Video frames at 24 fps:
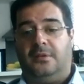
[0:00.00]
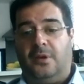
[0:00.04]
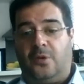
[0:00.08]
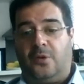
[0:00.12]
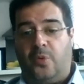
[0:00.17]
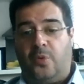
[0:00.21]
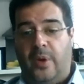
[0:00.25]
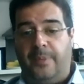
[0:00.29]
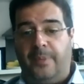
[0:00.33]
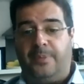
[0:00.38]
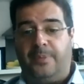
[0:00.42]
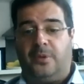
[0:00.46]

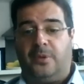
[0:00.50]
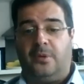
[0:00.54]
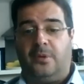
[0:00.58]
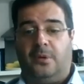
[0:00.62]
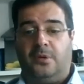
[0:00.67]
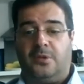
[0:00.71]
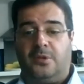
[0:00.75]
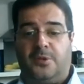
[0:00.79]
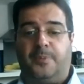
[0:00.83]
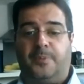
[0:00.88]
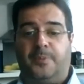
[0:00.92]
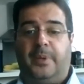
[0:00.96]

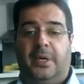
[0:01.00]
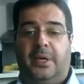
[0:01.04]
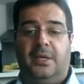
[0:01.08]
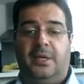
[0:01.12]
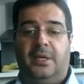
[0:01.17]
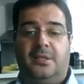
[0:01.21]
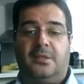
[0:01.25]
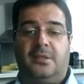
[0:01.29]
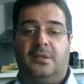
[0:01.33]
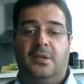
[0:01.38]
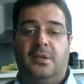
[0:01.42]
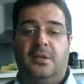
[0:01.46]
crypto
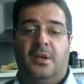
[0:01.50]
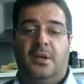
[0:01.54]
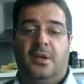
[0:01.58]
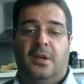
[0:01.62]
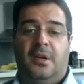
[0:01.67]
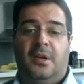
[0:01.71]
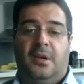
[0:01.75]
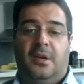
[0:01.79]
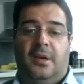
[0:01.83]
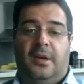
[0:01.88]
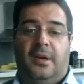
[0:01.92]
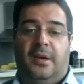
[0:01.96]
space,
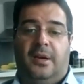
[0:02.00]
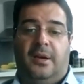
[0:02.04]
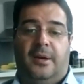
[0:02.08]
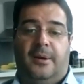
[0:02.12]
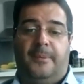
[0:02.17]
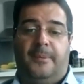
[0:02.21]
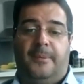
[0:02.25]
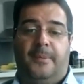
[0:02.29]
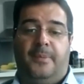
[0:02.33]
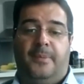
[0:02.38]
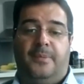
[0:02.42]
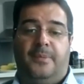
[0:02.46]

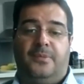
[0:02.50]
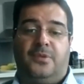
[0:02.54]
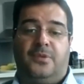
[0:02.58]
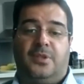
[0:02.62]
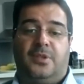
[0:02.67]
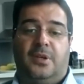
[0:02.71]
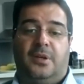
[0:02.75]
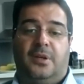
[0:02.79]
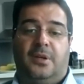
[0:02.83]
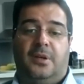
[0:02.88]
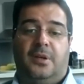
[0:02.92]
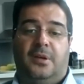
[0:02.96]

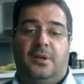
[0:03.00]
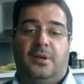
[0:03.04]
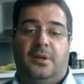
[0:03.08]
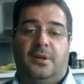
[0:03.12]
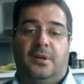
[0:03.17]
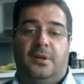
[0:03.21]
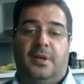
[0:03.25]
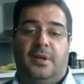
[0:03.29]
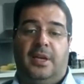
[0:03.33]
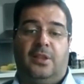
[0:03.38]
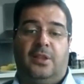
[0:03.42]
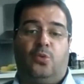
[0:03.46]

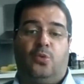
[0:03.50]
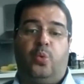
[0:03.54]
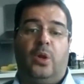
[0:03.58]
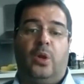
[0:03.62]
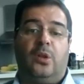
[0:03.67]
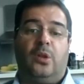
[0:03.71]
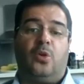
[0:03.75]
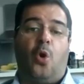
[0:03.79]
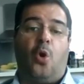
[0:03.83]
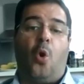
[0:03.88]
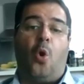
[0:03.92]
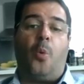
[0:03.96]
it will
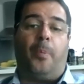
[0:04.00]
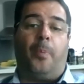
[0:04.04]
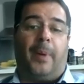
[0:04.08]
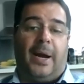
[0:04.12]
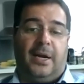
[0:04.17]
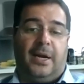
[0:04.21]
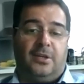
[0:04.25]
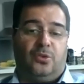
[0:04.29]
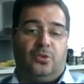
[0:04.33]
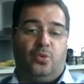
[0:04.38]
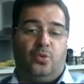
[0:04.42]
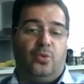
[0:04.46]
go
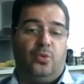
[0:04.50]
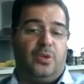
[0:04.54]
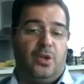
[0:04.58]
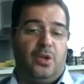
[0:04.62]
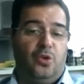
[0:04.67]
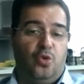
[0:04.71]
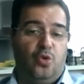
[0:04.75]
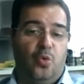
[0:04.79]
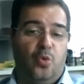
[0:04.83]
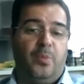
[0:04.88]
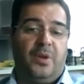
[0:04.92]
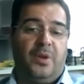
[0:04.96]
back to the
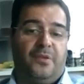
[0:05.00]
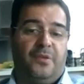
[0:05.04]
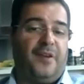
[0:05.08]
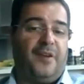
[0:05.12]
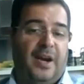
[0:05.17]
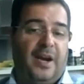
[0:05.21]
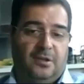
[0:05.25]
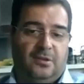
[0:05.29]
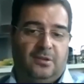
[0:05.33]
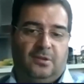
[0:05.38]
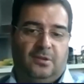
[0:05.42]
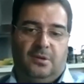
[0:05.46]
human
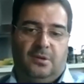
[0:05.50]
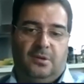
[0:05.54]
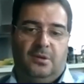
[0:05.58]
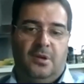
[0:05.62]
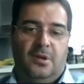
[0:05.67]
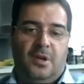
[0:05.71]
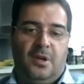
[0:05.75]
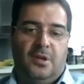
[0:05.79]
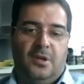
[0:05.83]
factor.